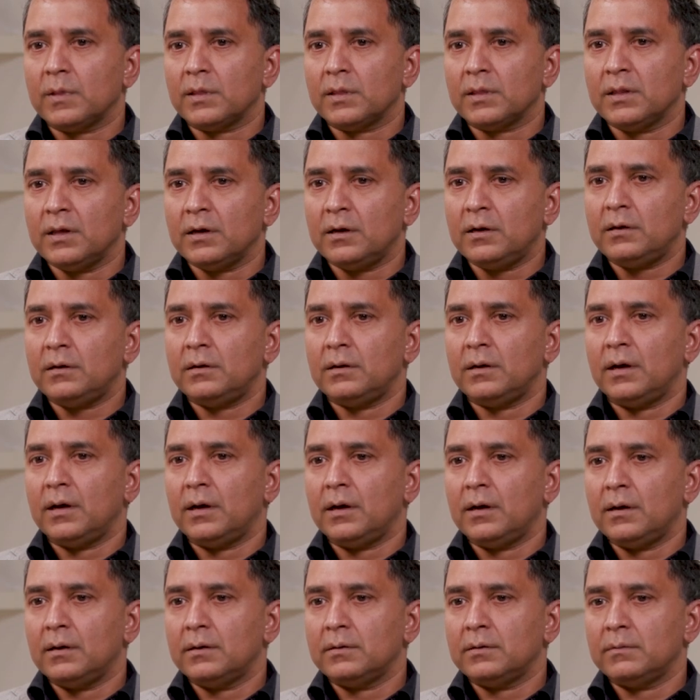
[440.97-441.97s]

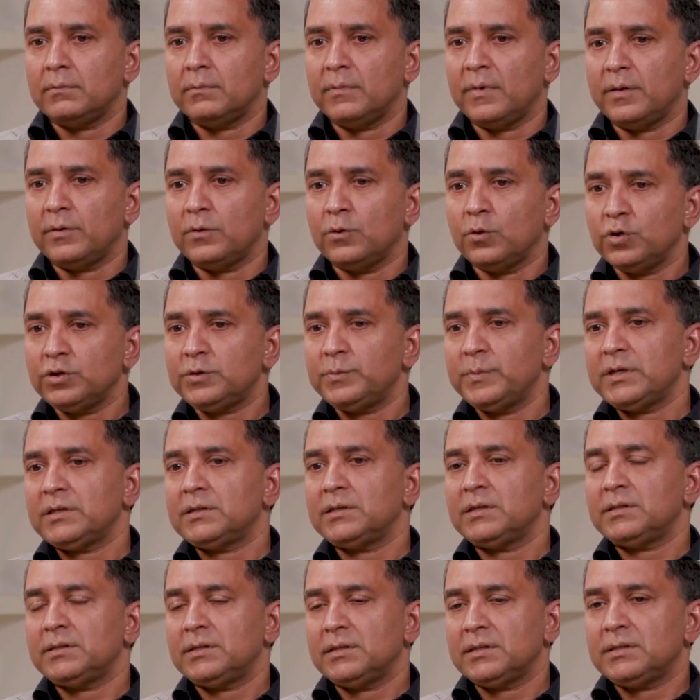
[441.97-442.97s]
those
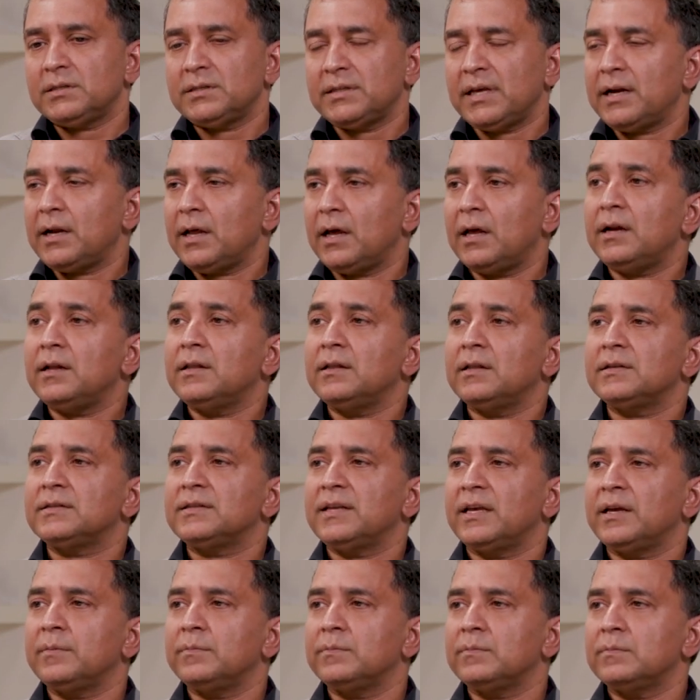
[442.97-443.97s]
businesses that are in the
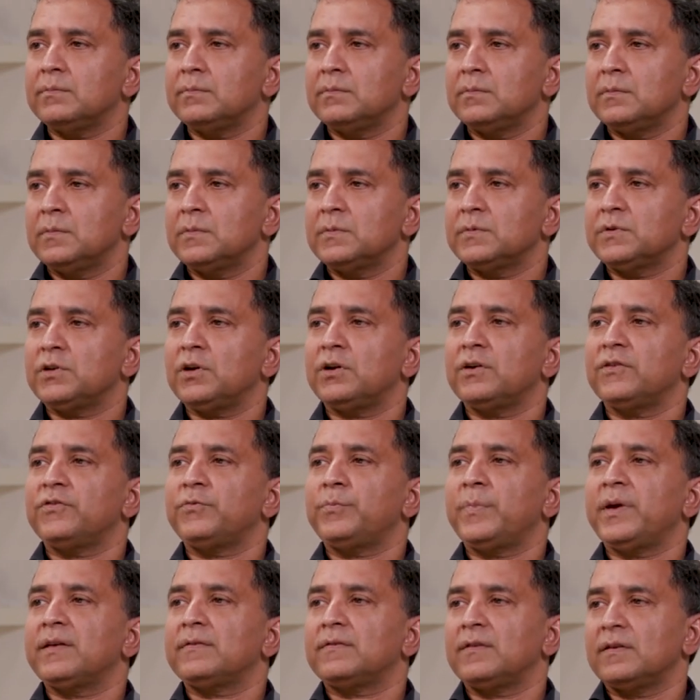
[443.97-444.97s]
same sort of
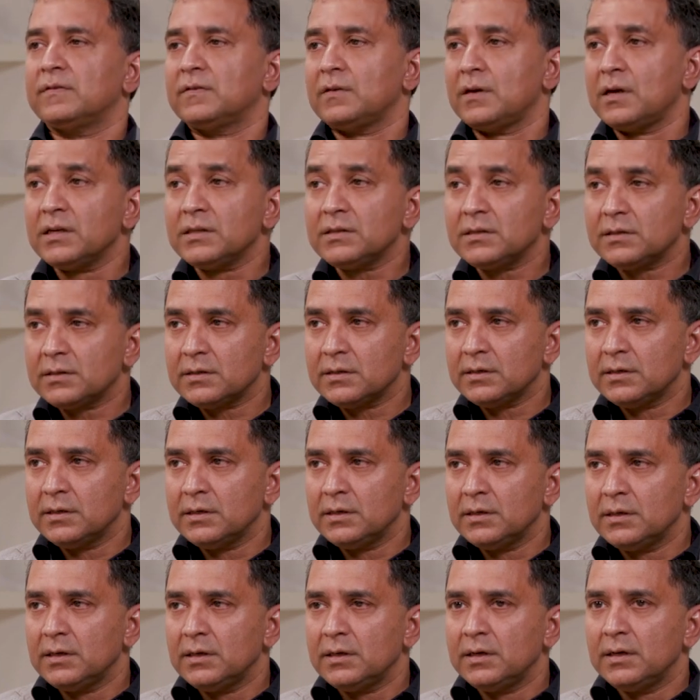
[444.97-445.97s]
space as us,
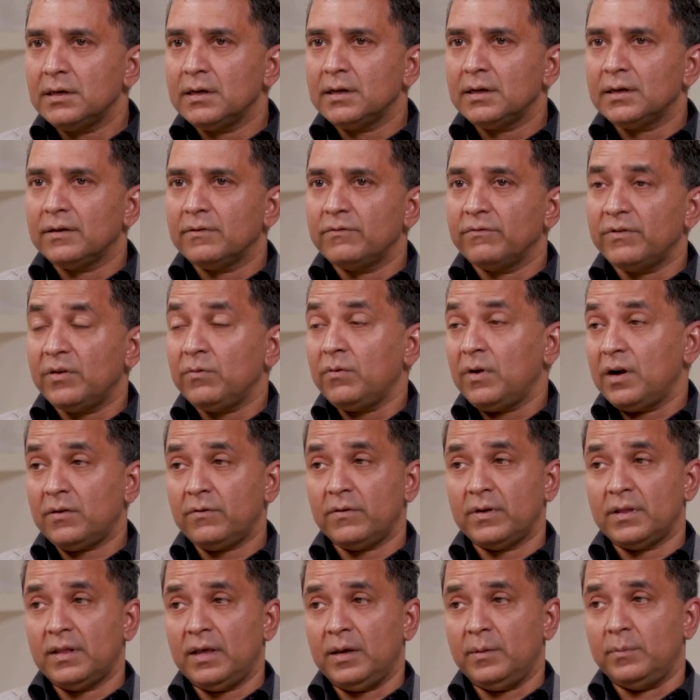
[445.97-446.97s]
we
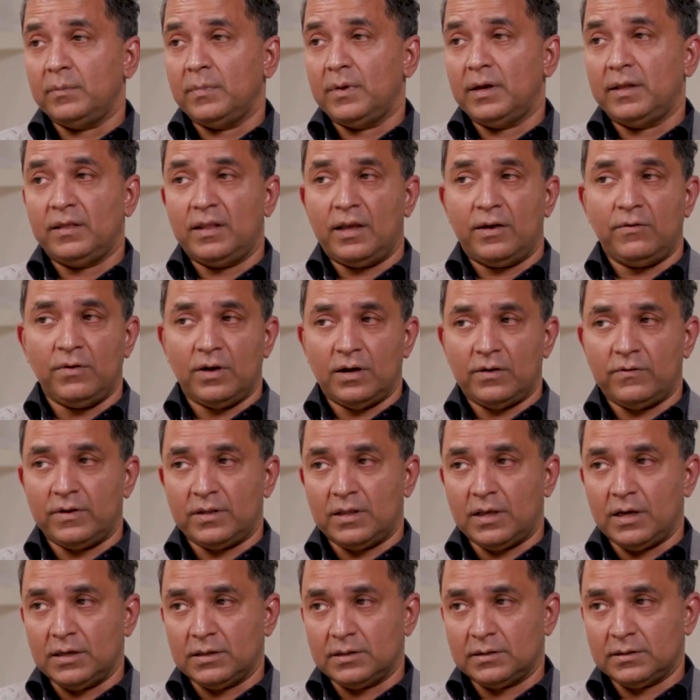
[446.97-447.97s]
work with them and they work
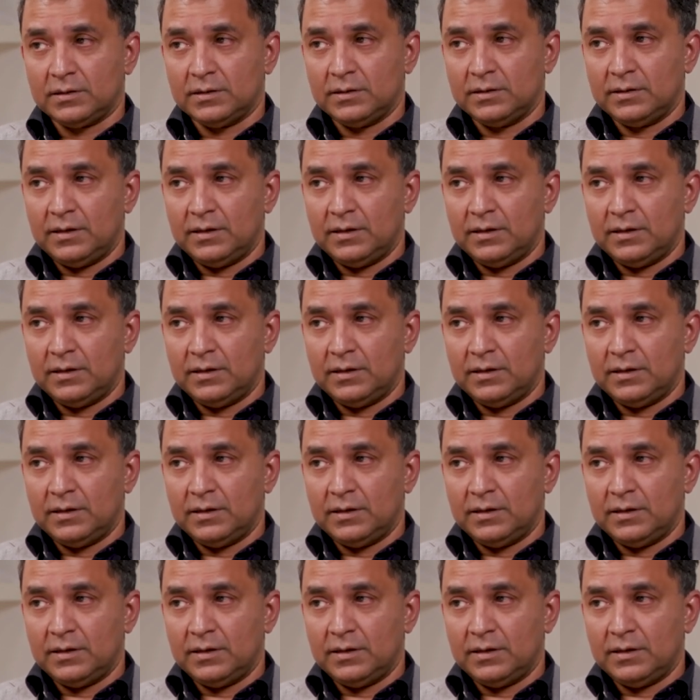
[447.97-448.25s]
with us.